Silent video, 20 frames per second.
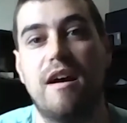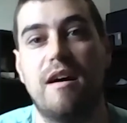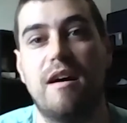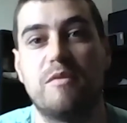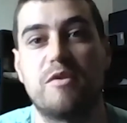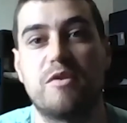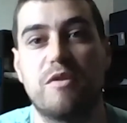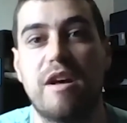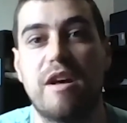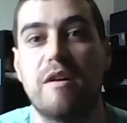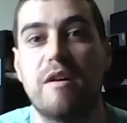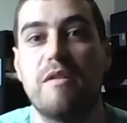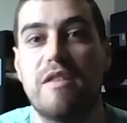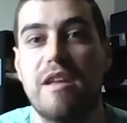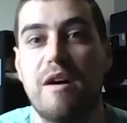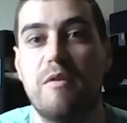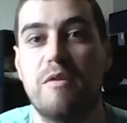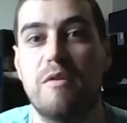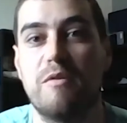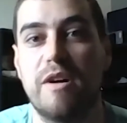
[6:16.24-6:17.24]
So
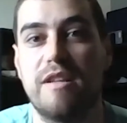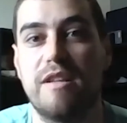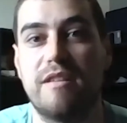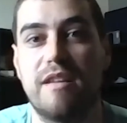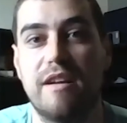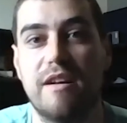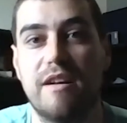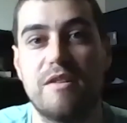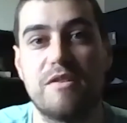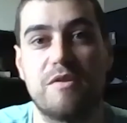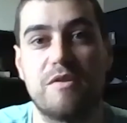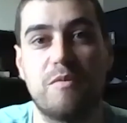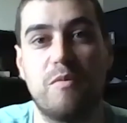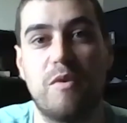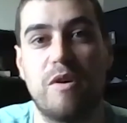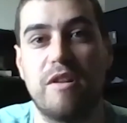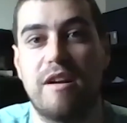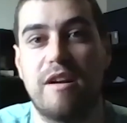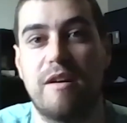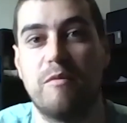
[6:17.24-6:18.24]
that one right there is
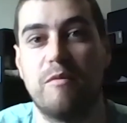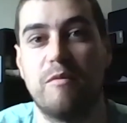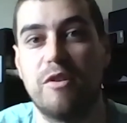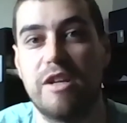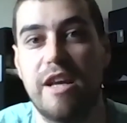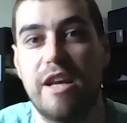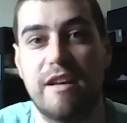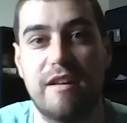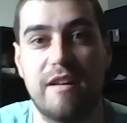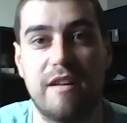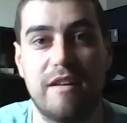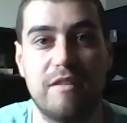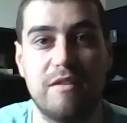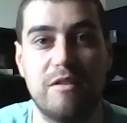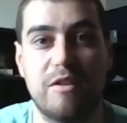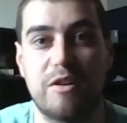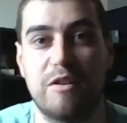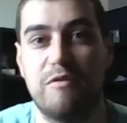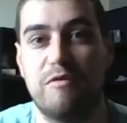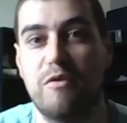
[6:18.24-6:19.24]
one that I'm really
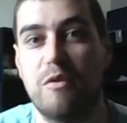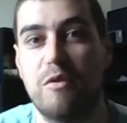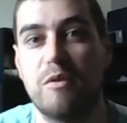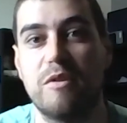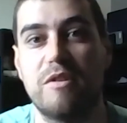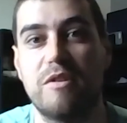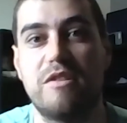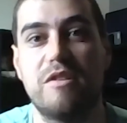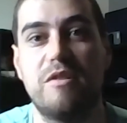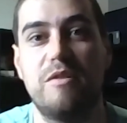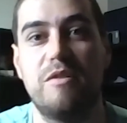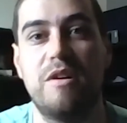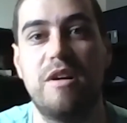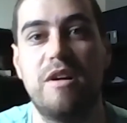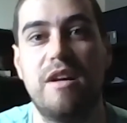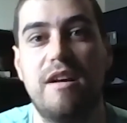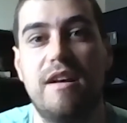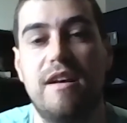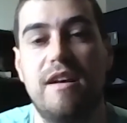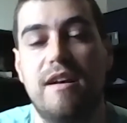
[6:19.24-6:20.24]
looking forward to,
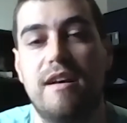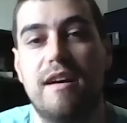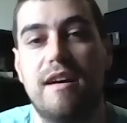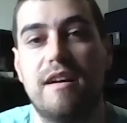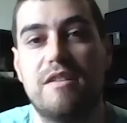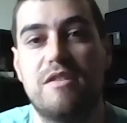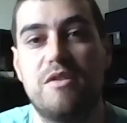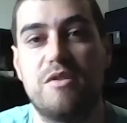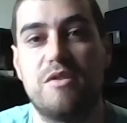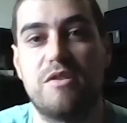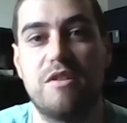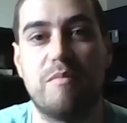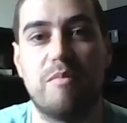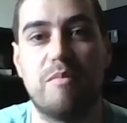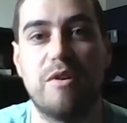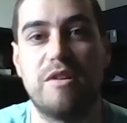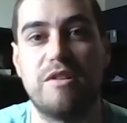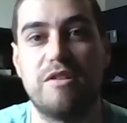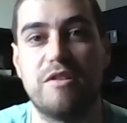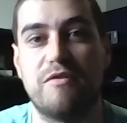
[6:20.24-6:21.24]
is using the
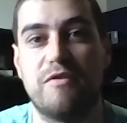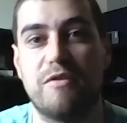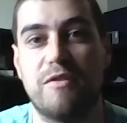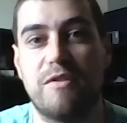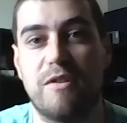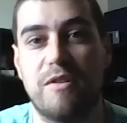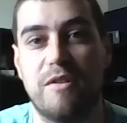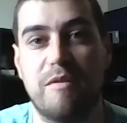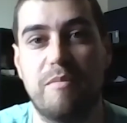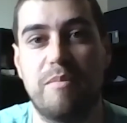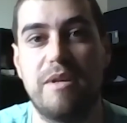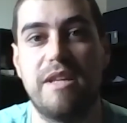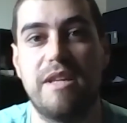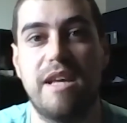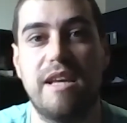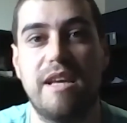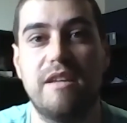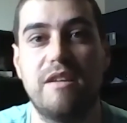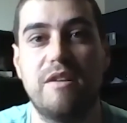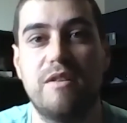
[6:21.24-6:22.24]
printer for the
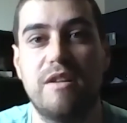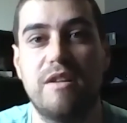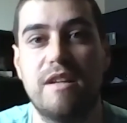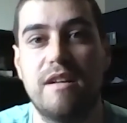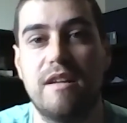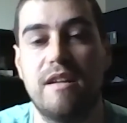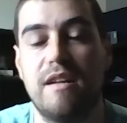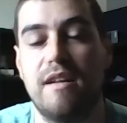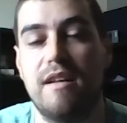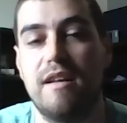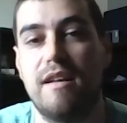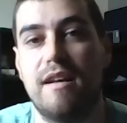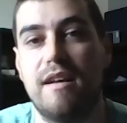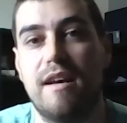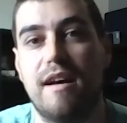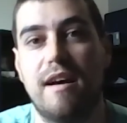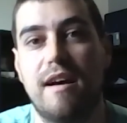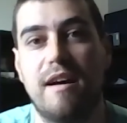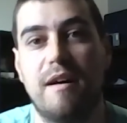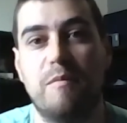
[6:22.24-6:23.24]
P8 unit.
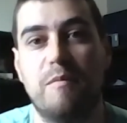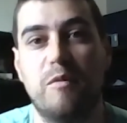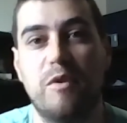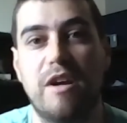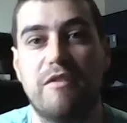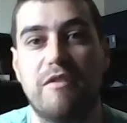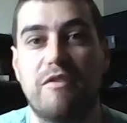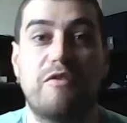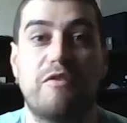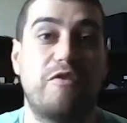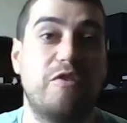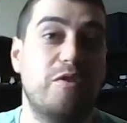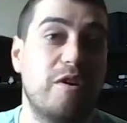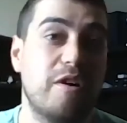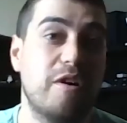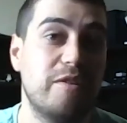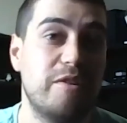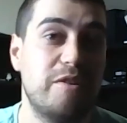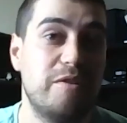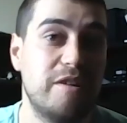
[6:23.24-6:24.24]
We have a few
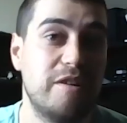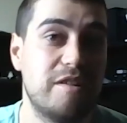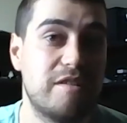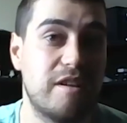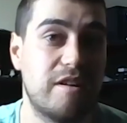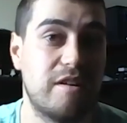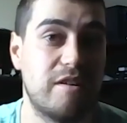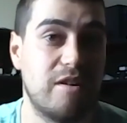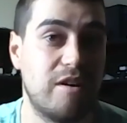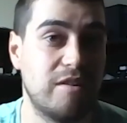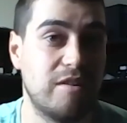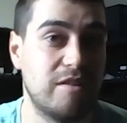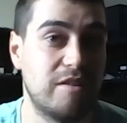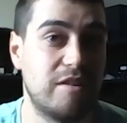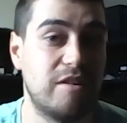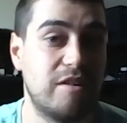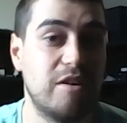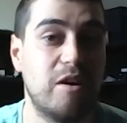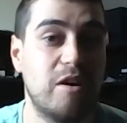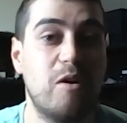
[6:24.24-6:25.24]
other units that are on the
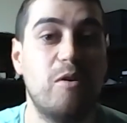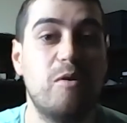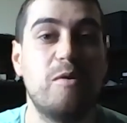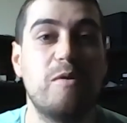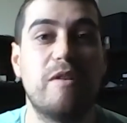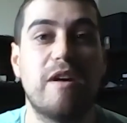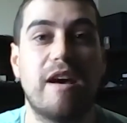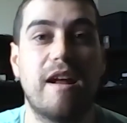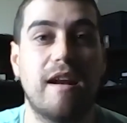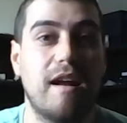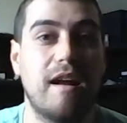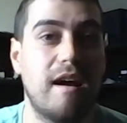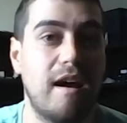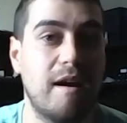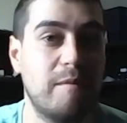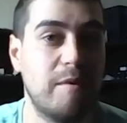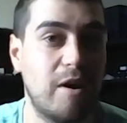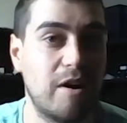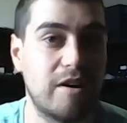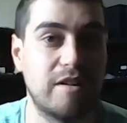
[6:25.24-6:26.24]
go that
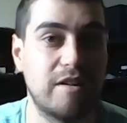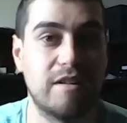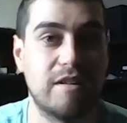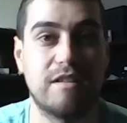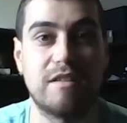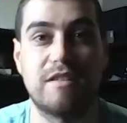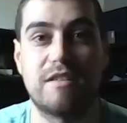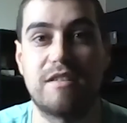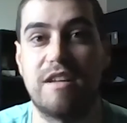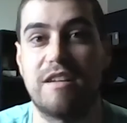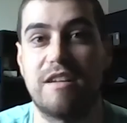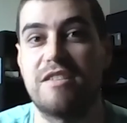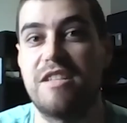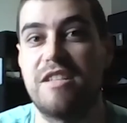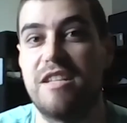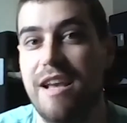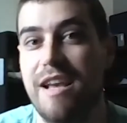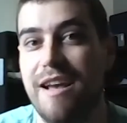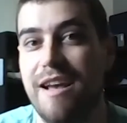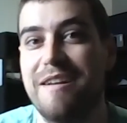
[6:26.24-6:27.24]
I'm not going to discuss
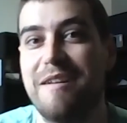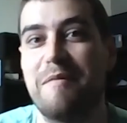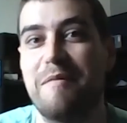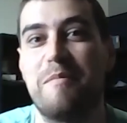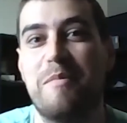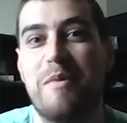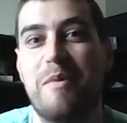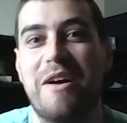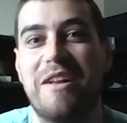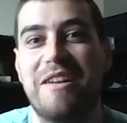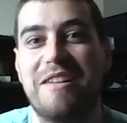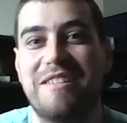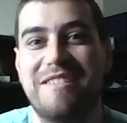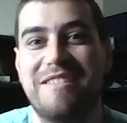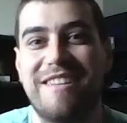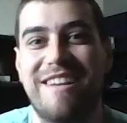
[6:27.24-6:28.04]
yet, but